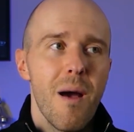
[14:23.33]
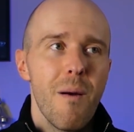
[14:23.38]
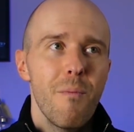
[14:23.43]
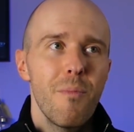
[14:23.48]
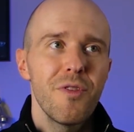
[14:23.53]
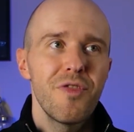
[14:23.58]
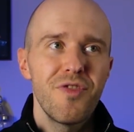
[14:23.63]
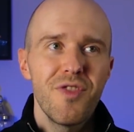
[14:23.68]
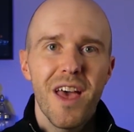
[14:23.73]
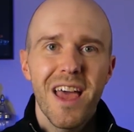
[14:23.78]

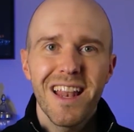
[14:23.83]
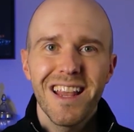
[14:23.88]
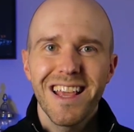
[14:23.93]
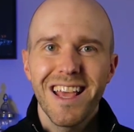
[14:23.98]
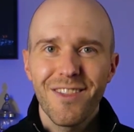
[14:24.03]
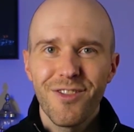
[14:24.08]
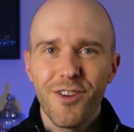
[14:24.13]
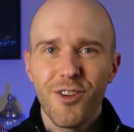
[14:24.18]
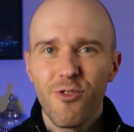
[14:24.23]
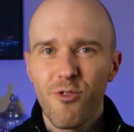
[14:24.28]
But then
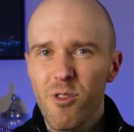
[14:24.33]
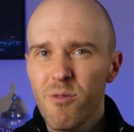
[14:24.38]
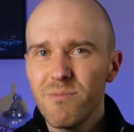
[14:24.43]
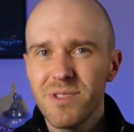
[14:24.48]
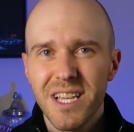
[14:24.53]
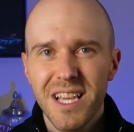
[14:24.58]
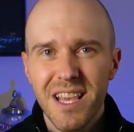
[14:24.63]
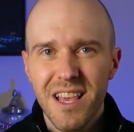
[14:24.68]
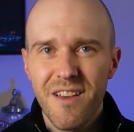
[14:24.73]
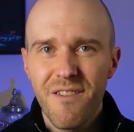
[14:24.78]
get the groom
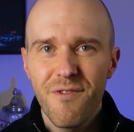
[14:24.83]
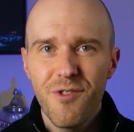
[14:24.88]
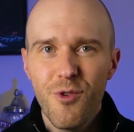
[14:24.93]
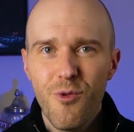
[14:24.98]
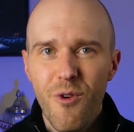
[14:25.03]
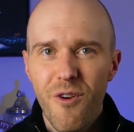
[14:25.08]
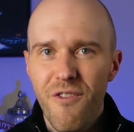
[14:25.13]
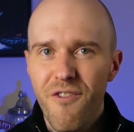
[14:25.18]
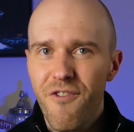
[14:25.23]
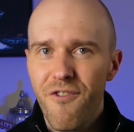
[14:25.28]
to give
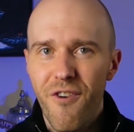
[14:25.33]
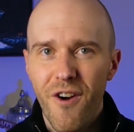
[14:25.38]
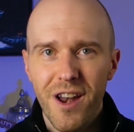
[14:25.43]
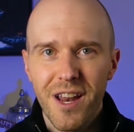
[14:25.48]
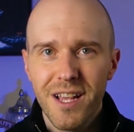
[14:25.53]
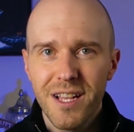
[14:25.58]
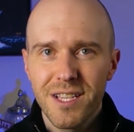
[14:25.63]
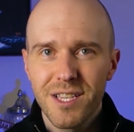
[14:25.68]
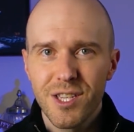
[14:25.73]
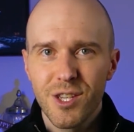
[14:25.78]
you a
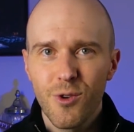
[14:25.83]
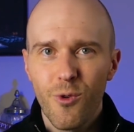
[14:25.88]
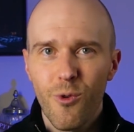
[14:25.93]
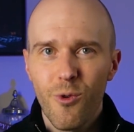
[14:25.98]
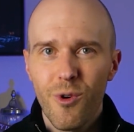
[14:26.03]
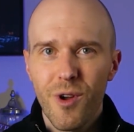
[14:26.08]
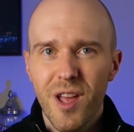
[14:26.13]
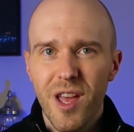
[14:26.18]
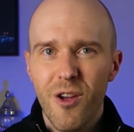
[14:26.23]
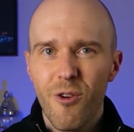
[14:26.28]
funny
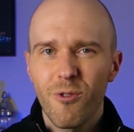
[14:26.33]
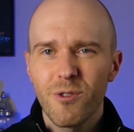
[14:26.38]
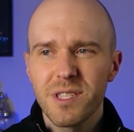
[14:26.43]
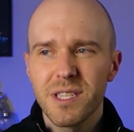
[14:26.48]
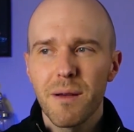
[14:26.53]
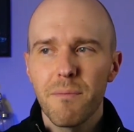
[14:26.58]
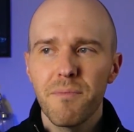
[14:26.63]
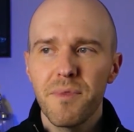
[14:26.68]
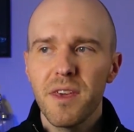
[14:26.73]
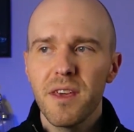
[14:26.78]
story or
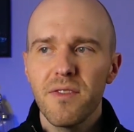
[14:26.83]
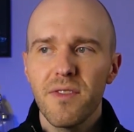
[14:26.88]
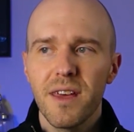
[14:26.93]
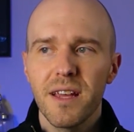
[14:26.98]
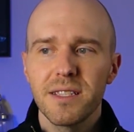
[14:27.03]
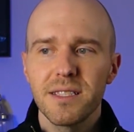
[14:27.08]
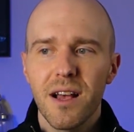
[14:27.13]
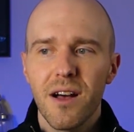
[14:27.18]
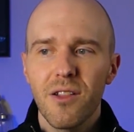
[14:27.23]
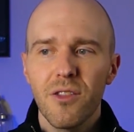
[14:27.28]
something
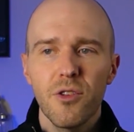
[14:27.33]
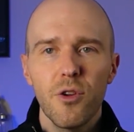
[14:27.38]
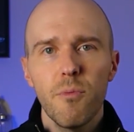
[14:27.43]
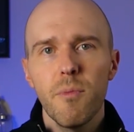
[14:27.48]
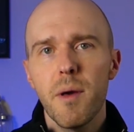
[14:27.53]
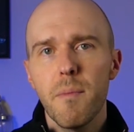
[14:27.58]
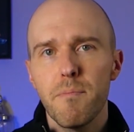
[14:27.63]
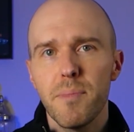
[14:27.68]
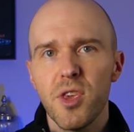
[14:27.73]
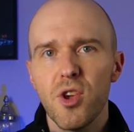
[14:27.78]
that's a little
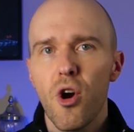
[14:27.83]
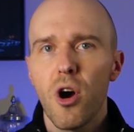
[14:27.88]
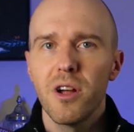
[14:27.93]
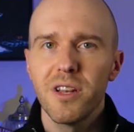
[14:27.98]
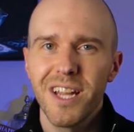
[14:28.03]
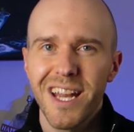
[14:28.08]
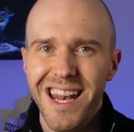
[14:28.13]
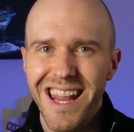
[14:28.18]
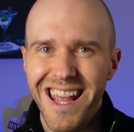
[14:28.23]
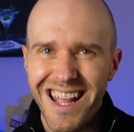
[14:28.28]
bit
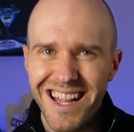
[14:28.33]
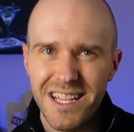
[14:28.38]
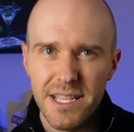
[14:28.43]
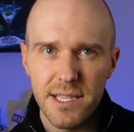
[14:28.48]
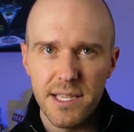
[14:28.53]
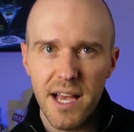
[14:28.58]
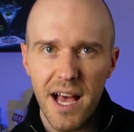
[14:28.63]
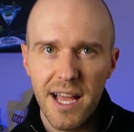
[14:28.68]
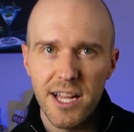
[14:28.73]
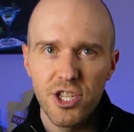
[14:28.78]
beyond an
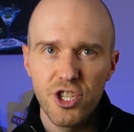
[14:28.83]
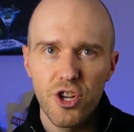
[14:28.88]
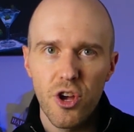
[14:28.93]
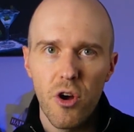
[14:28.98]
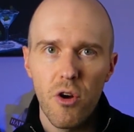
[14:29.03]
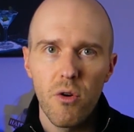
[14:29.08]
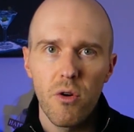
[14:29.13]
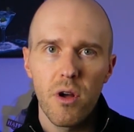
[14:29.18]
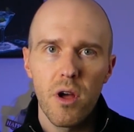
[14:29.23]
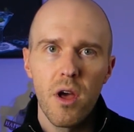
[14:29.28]
inside
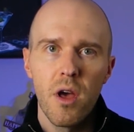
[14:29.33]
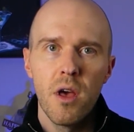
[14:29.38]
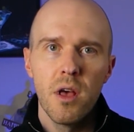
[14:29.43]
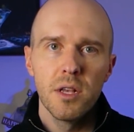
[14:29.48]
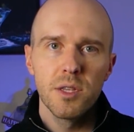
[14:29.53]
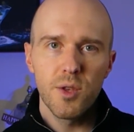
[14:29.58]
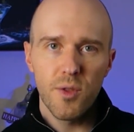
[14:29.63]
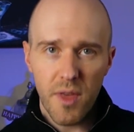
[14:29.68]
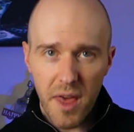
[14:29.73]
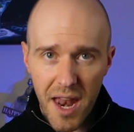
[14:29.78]
joke
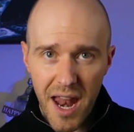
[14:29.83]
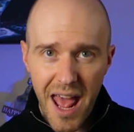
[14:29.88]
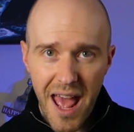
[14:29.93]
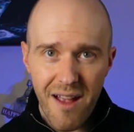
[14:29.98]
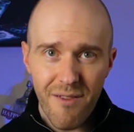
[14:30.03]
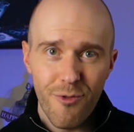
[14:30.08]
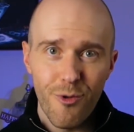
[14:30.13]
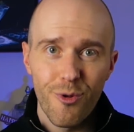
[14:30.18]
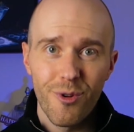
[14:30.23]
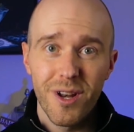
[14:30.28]
so that
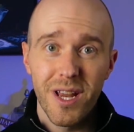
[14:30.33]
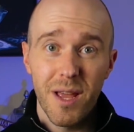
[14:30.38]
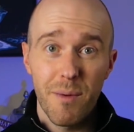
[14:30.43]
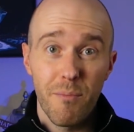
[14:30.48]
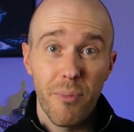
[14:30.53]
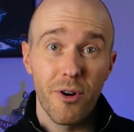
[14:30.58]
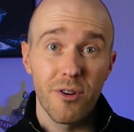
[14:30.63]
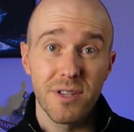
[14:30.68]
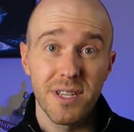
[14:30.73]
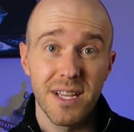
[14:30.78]
everyone
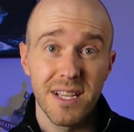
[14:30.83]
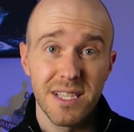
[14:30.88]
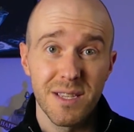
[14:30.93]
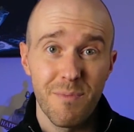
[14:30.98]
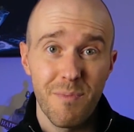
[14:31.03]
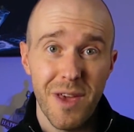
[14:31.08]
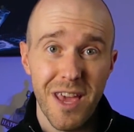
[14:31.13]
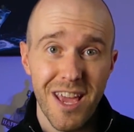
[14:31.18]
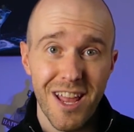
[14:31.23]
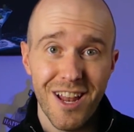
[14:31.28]
can
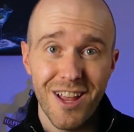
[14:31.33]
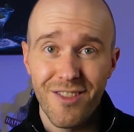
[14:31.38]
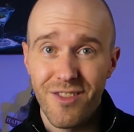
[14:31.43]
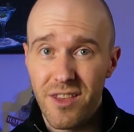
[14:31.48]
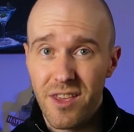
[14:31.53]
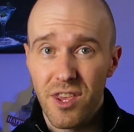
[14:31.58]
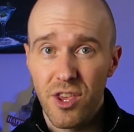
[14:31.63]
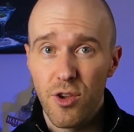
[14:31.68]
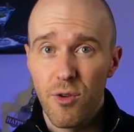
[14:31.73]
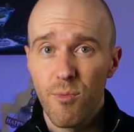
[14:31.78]
participate in
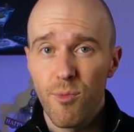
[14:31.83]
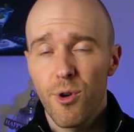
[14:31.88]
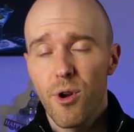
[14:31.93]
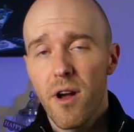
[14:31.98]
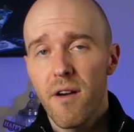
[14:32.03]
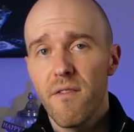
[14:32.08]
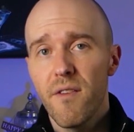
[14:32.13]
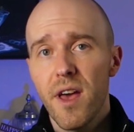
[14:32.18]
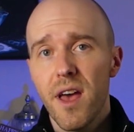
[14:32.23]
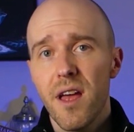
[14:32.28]
the humor
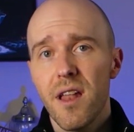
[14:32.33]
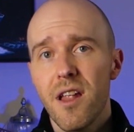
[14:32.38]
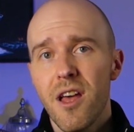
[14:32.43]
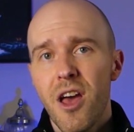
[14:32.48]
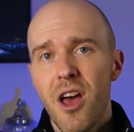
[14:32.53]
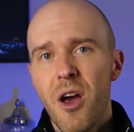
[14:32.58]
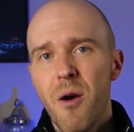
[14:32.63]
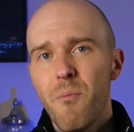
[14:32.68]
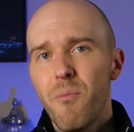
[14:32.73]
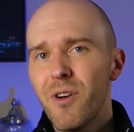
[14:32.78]
of it,
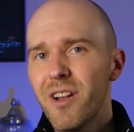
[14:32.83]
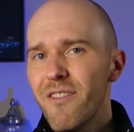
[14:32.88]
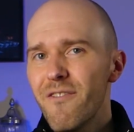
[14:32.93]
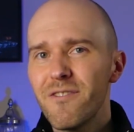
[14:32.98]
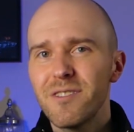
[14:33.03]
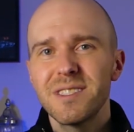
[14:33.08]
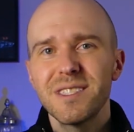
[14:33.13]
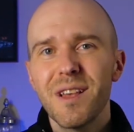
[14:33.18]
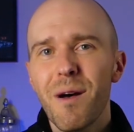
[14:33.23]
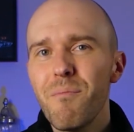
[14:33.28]

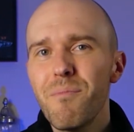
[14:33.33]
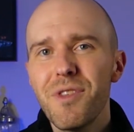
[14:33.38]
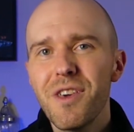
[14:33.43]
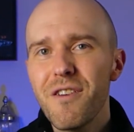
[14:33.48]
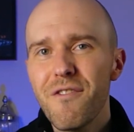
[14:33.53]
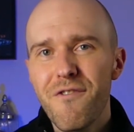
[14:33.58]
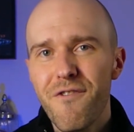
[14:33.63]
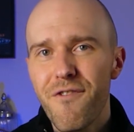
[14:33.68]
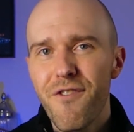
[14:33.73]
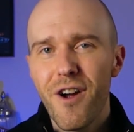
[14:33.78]
but
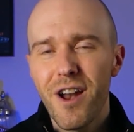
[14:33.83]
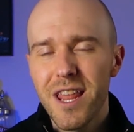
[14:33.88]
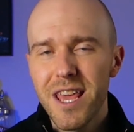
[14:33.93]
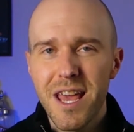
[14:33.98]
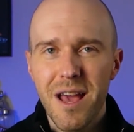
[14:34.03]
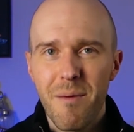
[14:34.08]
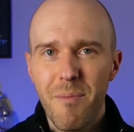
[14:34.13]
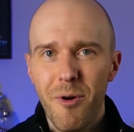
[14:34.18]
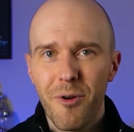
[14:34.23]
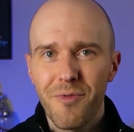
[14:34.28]
something
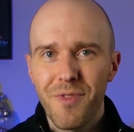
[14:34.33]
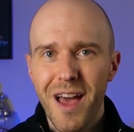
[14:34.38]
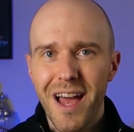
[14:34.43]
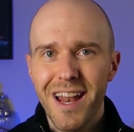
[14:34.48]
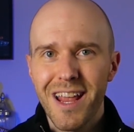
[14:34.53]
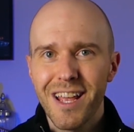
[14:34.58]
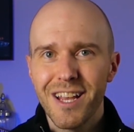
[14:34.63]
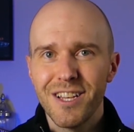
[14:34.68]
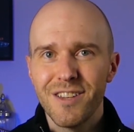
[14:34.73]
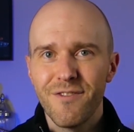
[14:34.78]
funny about
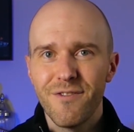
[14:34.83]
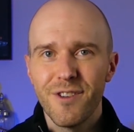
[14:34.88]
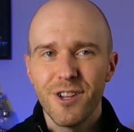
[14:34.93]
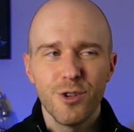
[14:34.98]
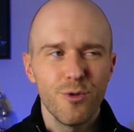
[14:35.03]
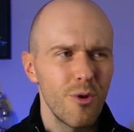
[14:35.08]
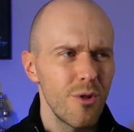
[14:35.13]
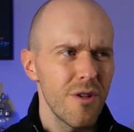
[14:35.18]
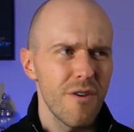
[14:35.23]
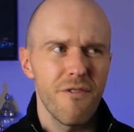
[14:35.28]
that
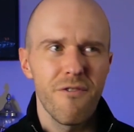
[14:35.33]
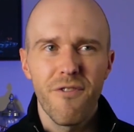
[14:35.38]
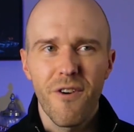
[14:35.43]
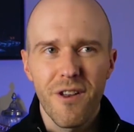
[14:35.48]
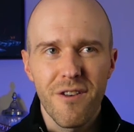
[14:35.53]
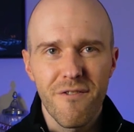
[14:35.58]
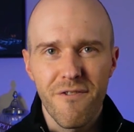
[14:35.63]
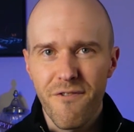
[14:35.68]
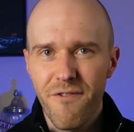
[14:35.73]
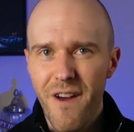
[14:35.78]
individual, a
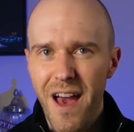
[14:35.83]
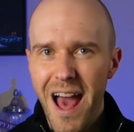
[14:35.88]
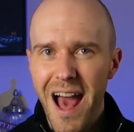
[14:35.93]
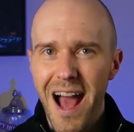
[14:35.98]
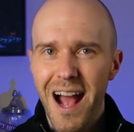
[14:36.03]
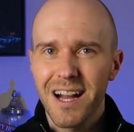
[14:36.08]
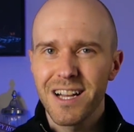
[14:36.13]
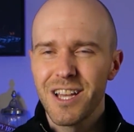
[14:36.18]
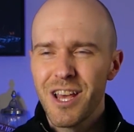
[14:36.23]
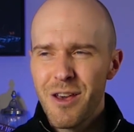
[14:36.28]
fun
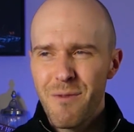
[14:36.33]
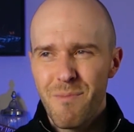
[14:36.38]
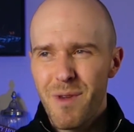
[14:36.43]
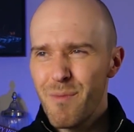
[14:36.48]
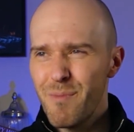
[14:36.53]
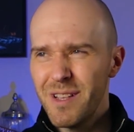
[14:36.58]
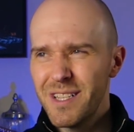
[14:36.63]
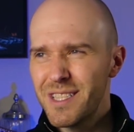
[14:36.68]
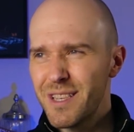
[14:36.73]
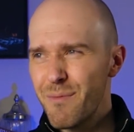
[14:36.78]
fact,
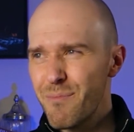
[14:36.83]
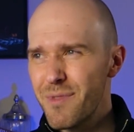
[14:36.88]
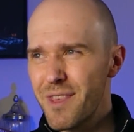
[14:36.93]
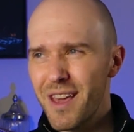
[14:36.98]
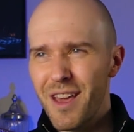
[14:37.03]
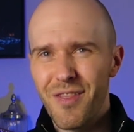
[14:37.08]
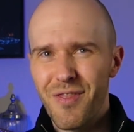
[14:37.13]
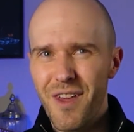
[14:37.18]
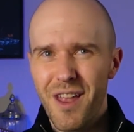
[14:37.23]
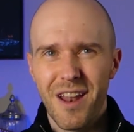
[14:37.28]
maybe
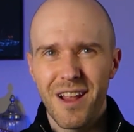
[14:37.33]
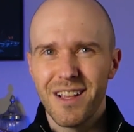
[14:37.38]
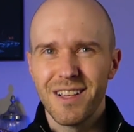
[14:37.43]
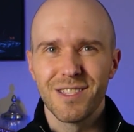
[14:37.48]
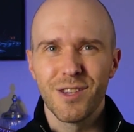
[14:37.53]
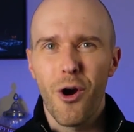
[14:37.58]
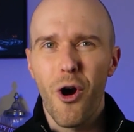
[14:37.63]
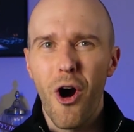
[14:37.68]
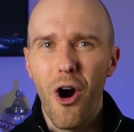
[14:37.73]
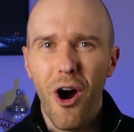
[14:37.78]
something that
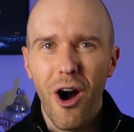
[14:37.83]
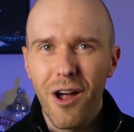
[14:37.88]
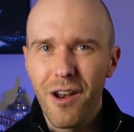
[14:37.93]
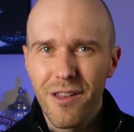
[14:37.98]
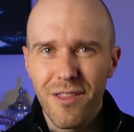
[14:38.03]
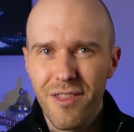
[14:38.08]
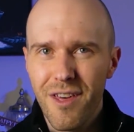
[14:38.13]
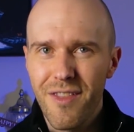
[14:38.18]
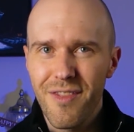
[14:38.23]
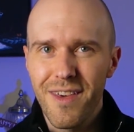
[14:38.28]
is
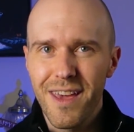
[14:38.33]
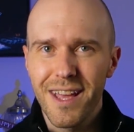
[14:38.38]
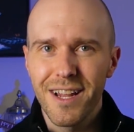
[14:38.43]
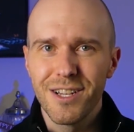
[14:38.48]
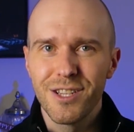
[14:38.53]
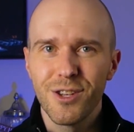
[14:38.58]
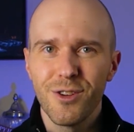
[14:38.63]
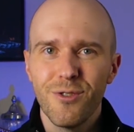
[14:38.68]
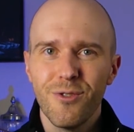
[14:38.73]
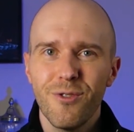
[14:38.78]
odd that they
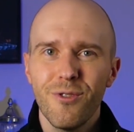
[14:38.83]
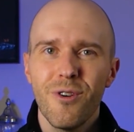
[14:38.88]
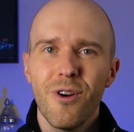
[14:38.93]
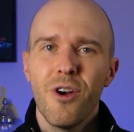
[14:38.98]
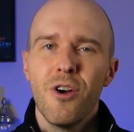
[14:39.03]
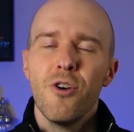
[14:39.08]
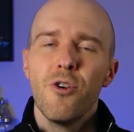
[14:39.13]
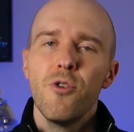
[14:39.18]
do.